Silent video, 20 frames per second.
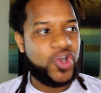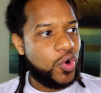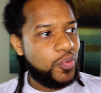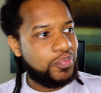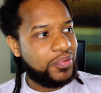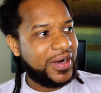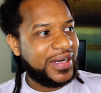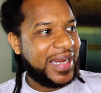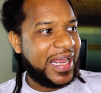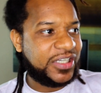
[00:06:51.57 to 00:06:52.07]

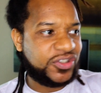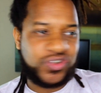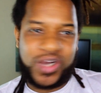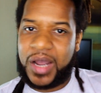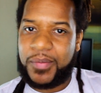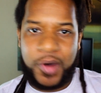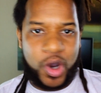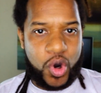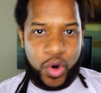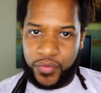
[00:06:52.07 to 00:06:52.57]
Don't bring that
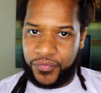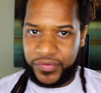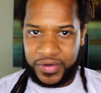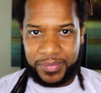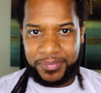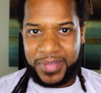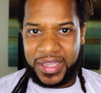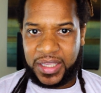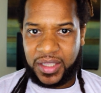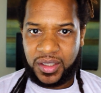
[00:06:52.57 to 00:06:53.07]
drama
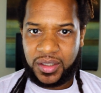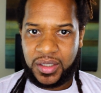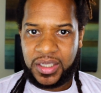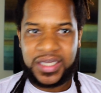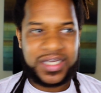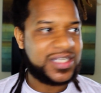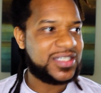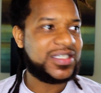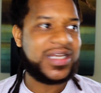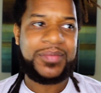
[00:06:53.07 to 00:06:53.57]
over to me.
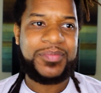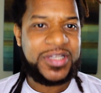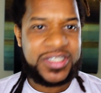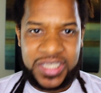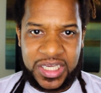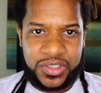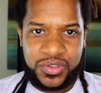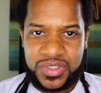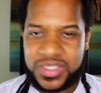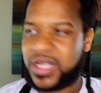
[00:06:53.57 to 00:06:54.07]
Because let me
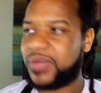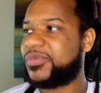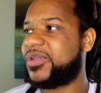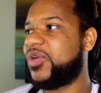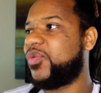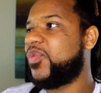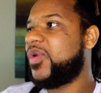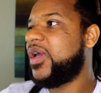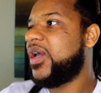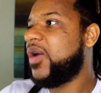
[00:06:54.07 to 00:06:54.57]
tell you
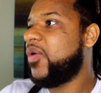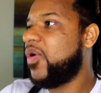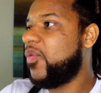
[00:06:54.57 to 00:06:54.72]
something.